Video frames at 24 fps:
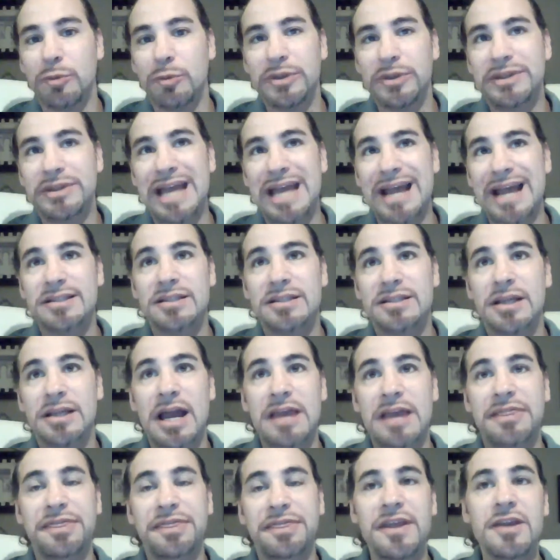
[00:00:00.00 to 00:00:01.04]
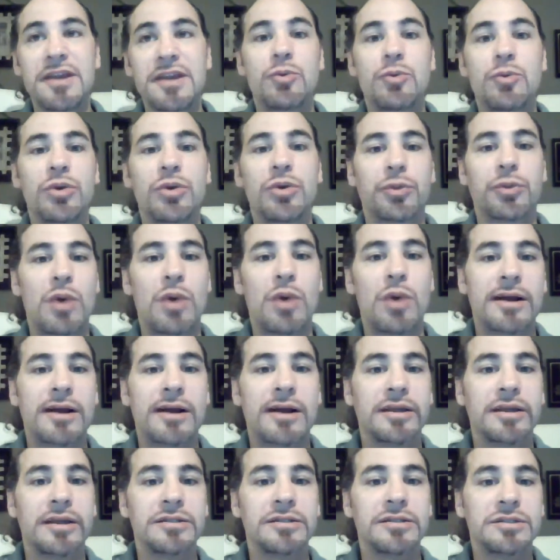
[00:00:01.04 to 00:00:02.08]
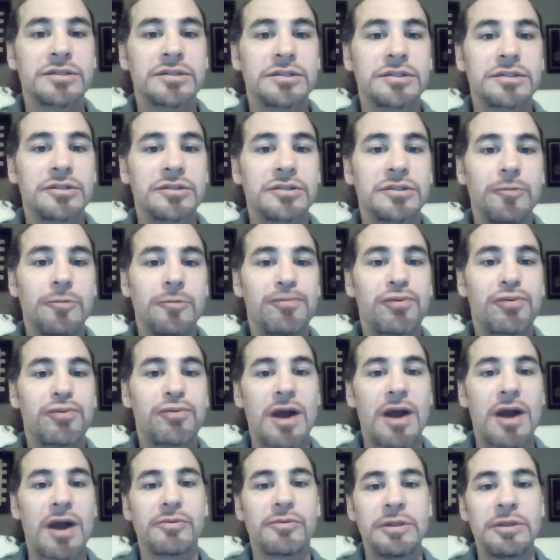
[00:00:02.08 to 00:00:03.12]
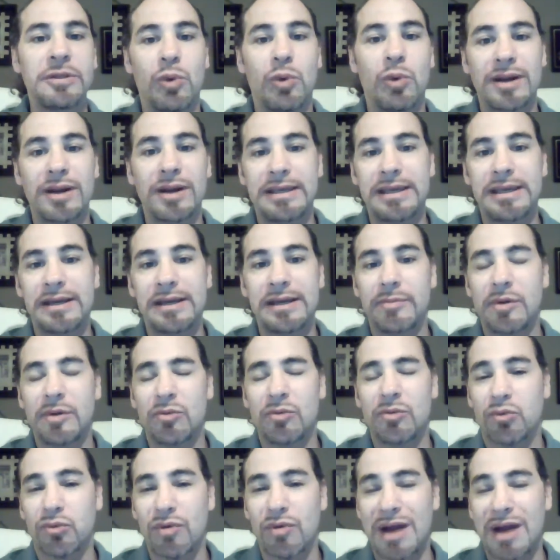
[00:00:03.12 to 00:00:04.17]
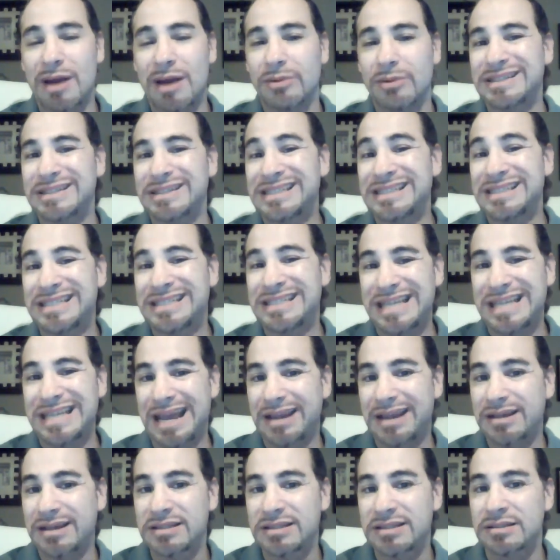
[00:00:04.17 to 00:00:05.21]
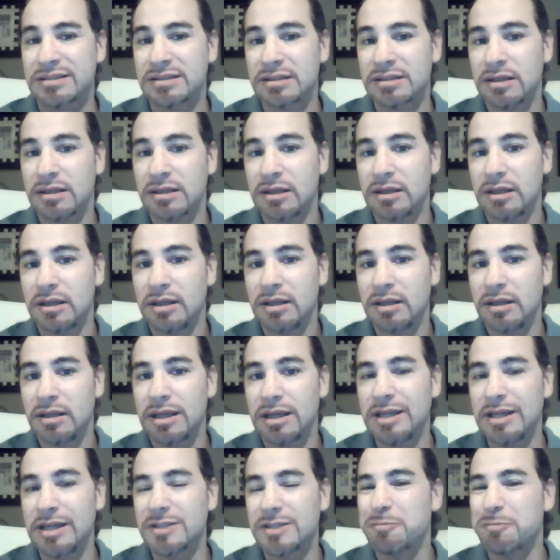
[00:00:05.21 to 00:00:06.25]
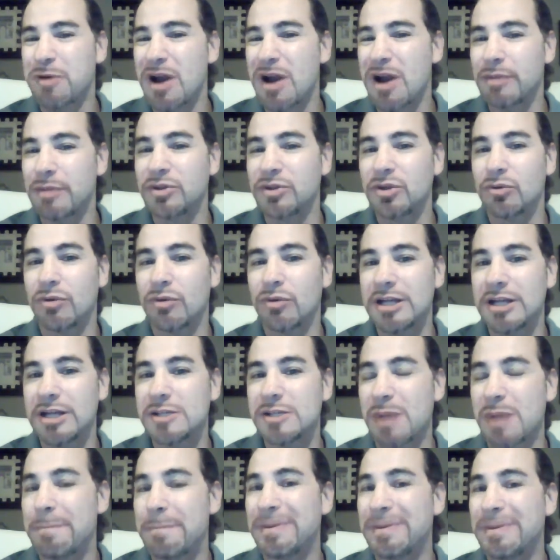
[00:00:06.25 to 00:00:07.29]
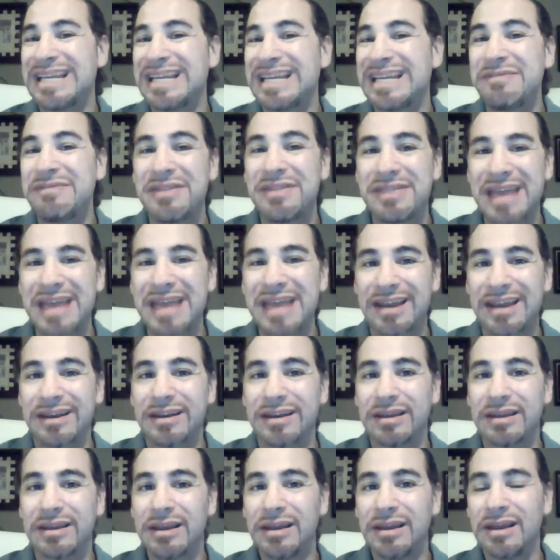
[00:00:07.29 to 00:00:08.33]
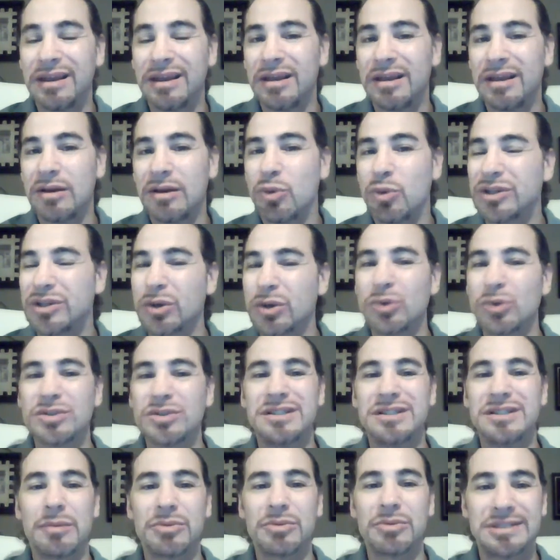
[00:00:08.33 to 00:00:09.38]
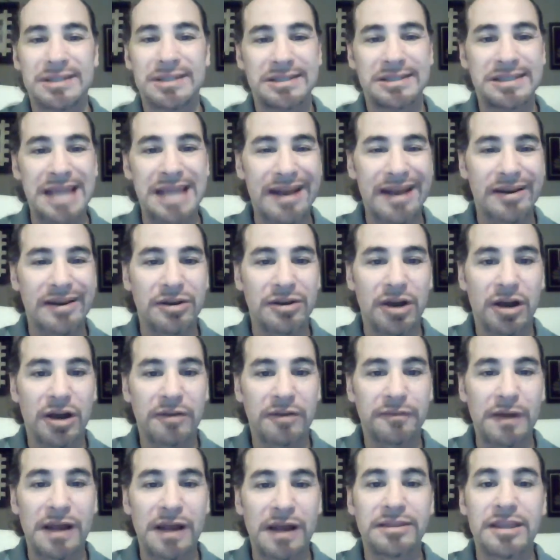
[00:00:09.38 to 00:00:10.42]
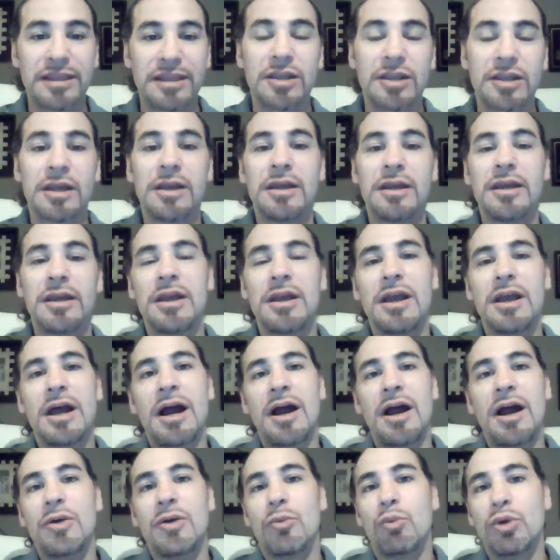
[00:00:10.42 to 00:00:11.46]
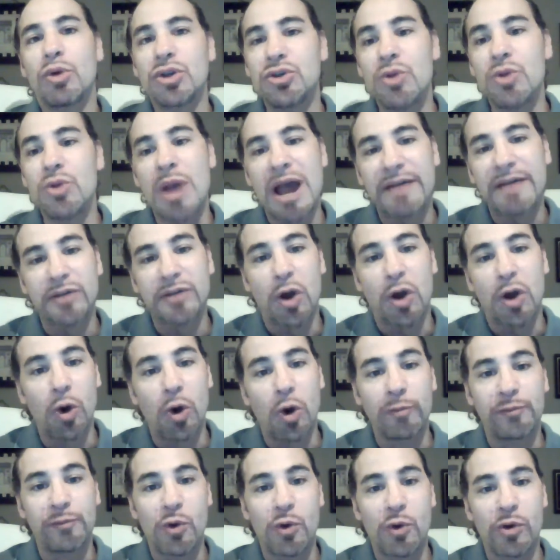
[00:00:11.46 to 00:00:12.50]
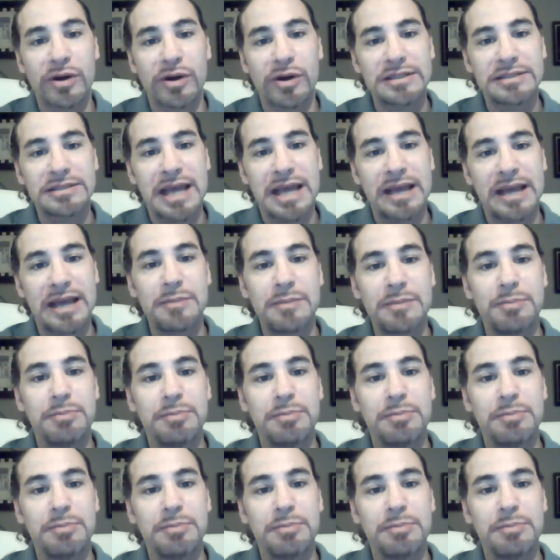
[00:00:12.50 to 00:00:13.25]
but I think with Watkins, you probably want to get him in round 6 is probably the right spot. But even then, with those numbers, is that enough? I think what you have to hope for is that